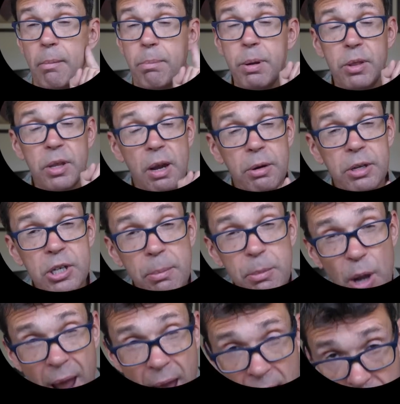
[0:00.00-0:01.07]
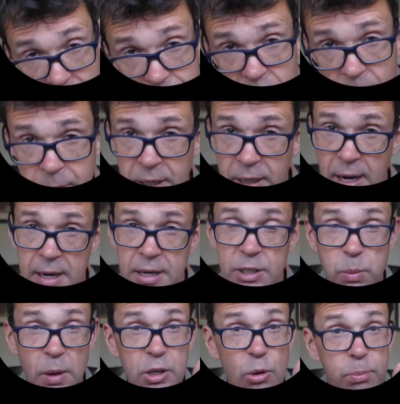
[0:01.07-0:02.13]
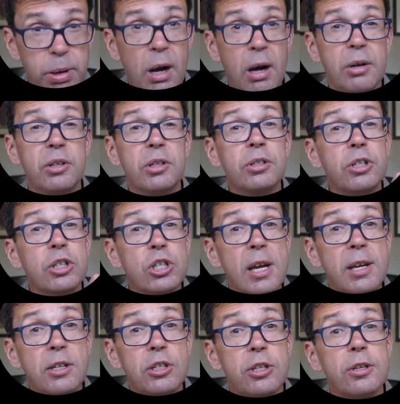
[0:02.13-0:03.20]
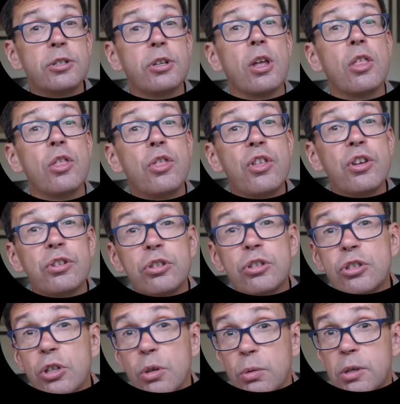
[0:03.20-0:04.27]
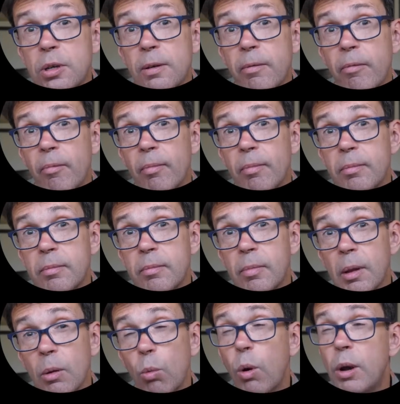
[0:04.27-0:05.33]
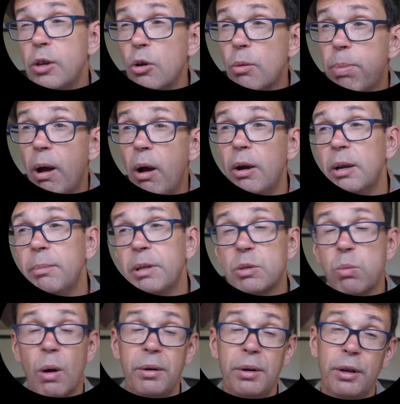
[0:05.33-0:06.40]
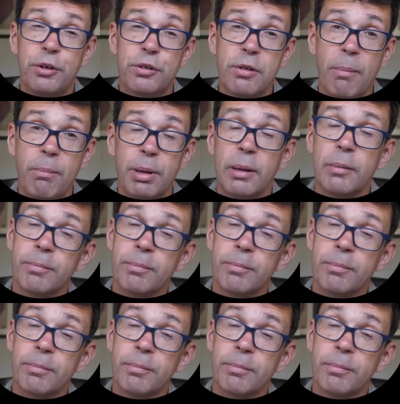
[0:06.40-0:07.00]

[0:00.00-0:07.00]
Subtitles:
But the only time you have to bid again is when your partner changes the suit. When your partner bids 1 no trump,